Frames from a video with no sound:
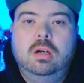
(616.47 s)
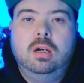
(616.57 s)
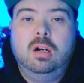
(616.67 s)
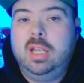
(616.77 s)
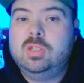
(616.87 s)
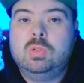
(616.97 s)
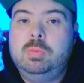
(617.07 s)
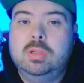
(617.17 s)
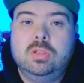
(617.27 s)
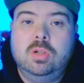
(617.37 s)
or get in touch with
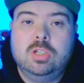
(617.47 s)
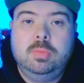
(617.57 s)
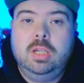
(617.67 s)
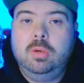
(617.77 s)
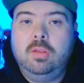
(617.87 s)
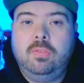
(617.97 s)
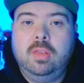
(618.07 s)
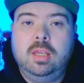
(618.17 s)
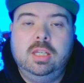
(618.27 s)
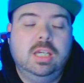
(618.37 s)
me on social media what you're
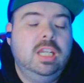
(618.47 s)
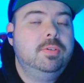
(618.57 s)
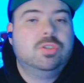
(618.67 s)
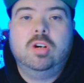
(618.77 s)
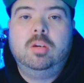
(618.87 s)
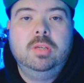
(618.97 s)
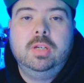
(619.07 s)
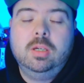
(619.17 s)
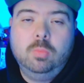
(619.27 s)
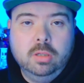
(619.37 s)
thinking. You can even troll me if
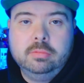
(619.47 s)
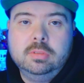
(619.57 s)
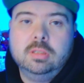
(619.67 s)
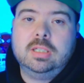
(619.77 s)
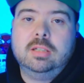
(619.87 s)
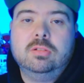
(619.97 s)
you can want, because I